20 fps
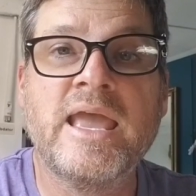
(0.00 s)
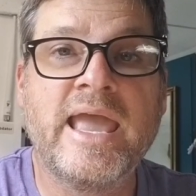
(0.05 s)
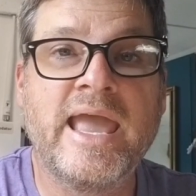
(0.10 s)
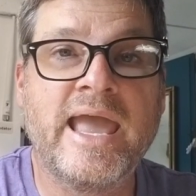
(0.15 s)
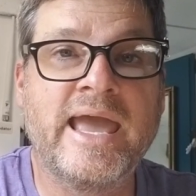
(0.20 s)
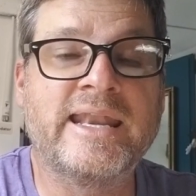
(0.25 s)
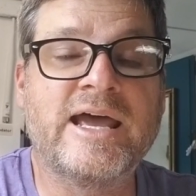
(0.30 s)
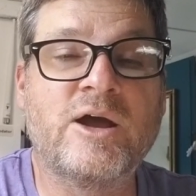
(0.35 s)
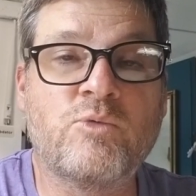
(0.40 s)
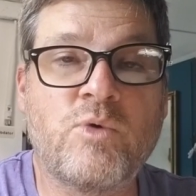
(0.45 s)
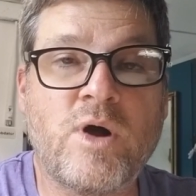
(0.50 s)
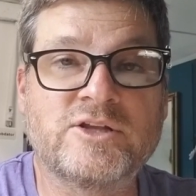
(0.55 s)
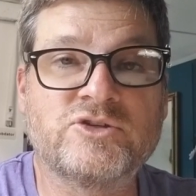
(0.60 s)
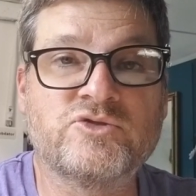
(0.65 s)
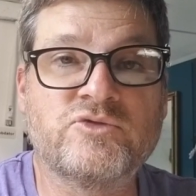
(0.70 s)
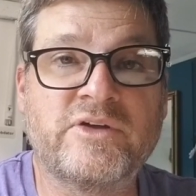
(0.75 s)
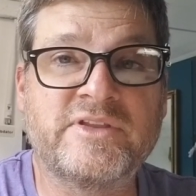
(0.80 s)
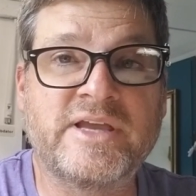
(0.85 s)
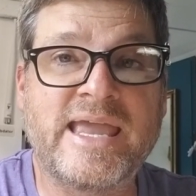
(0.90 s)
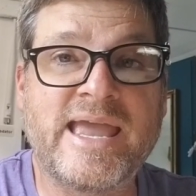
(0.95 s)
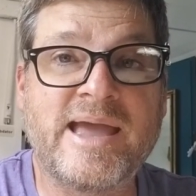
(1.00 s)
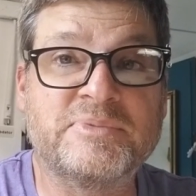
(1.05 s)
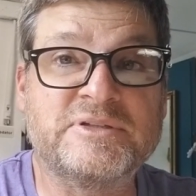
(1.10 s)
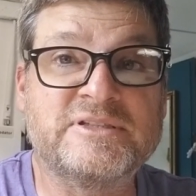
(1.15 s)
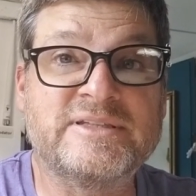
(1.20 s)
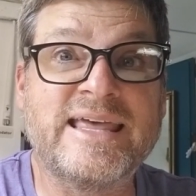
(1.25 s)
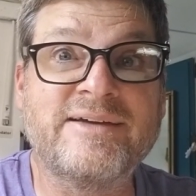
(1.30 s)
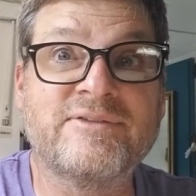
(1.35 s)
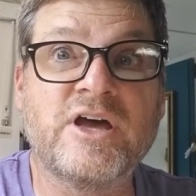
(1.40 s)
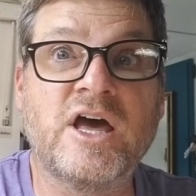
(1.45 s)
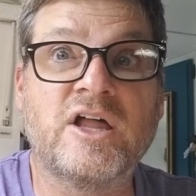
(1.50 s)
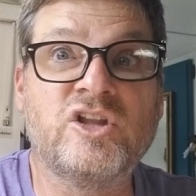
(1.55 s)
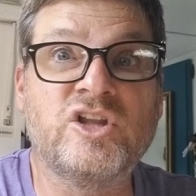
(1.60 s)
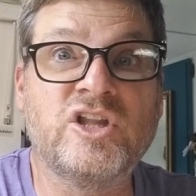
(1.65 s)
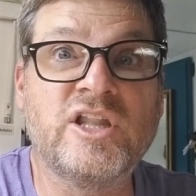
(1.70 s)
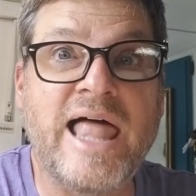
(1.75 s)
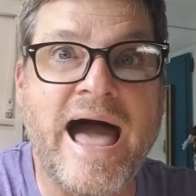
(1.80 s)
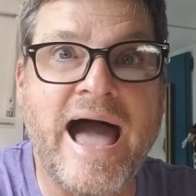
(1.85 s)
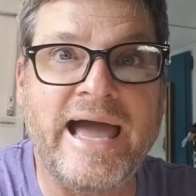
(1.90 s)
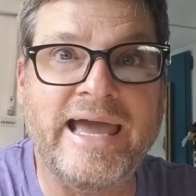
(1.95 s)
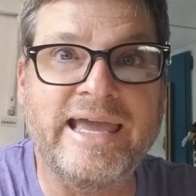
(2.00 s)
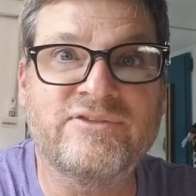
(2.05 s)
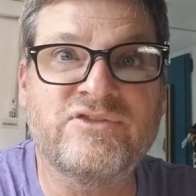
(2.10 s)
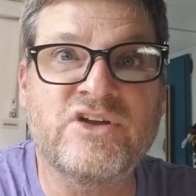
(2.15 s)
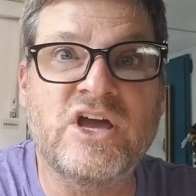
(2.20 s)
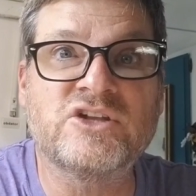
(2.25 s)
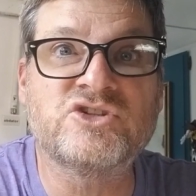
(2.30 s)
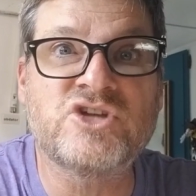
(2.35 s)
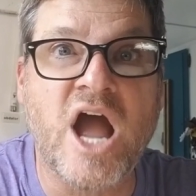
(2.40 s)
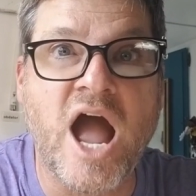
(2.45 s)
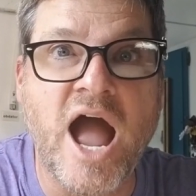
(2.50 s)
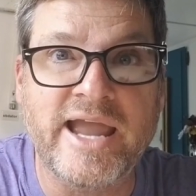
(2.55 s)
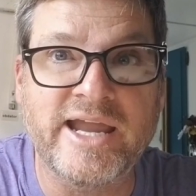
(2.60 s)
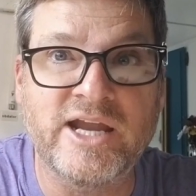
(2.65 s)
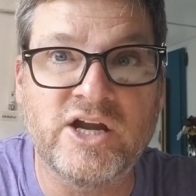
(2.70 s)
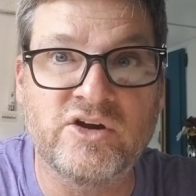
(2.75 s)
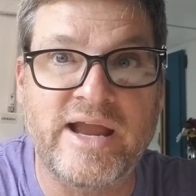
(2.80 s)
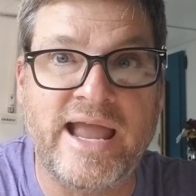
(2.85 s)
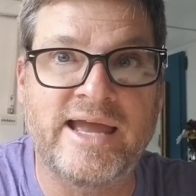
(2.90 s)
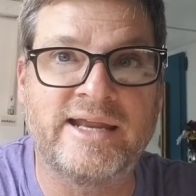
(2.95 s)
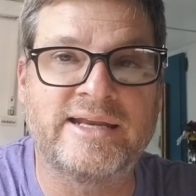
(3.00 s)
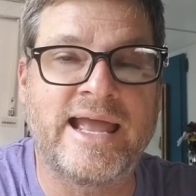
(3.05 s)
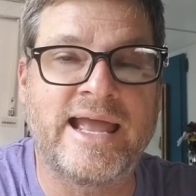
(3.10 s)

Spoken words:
And I walked around the campus, and they have a live tiger at